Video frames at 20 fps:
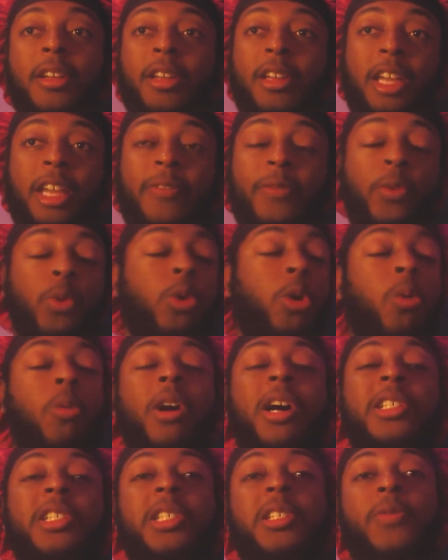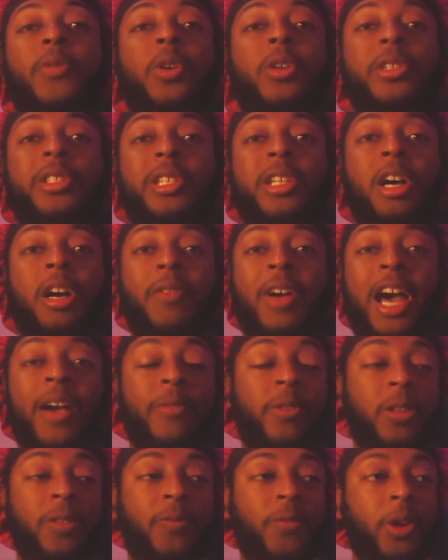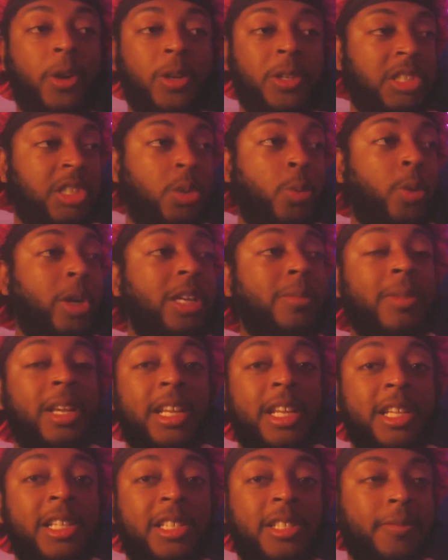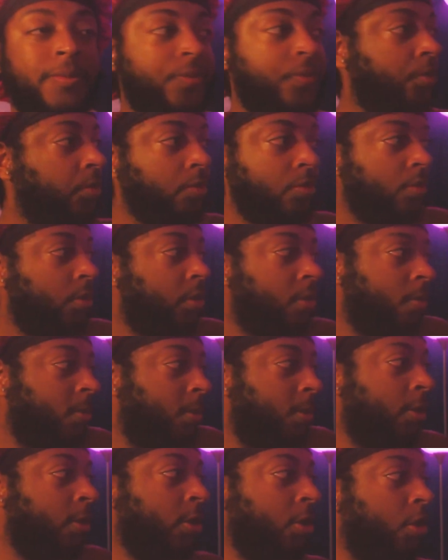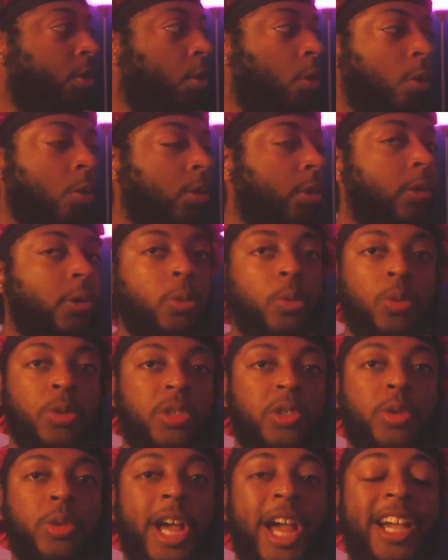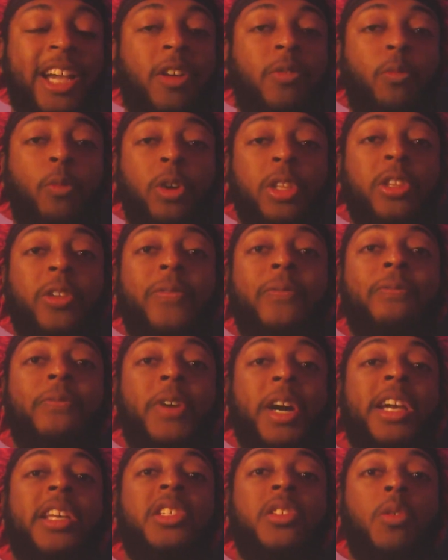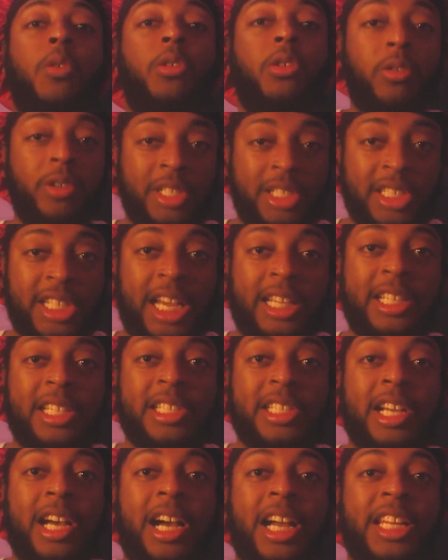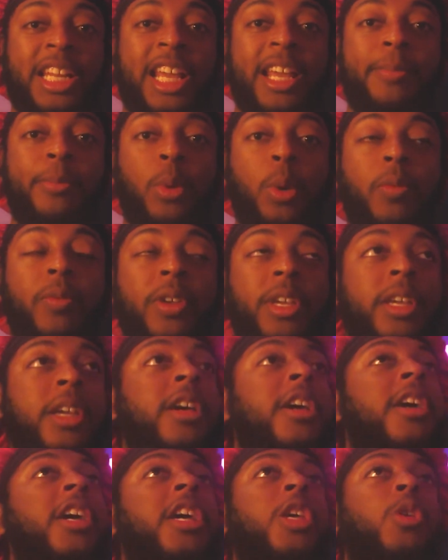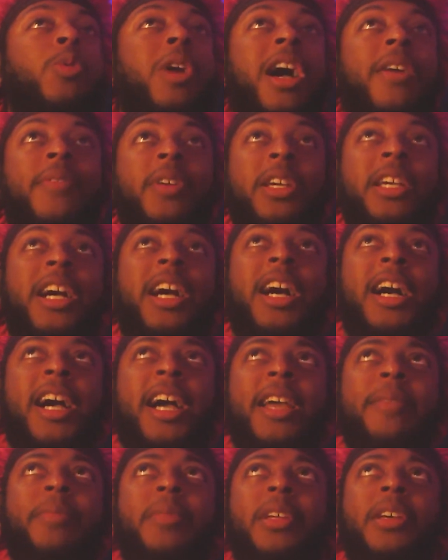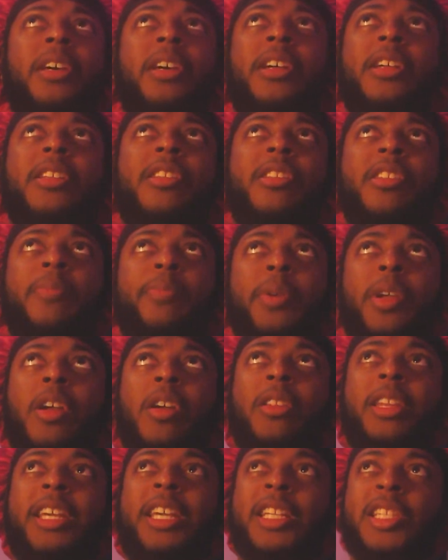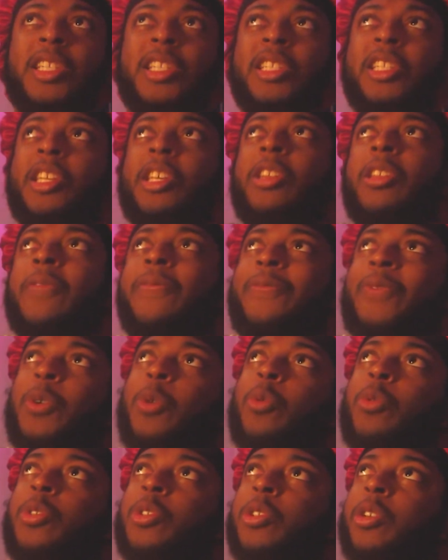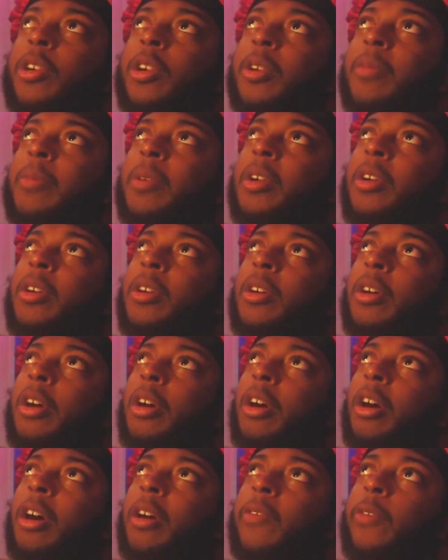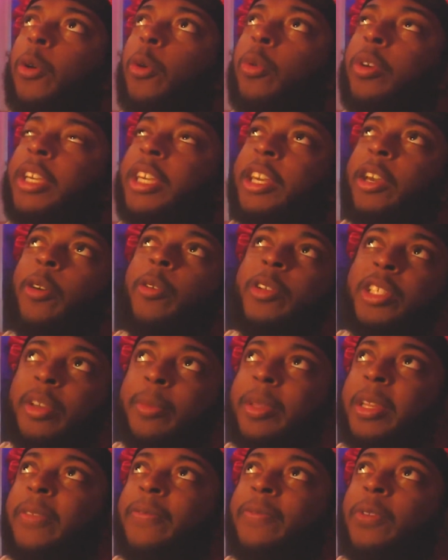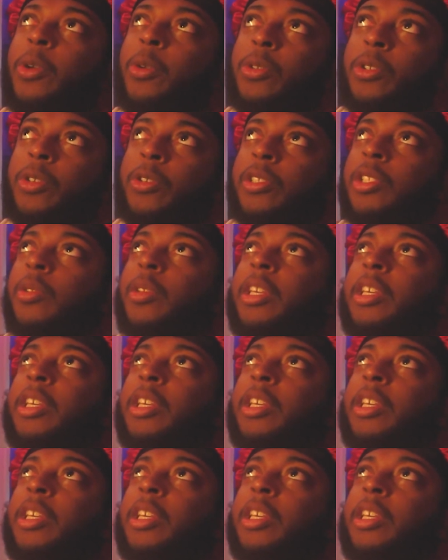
if you go watch this for yourself, after the first 20 minutes, you'll lose track of what the fuck is going on inside this goddamn movie. You have a guy that apparently can see the future of who kills him in the future, so he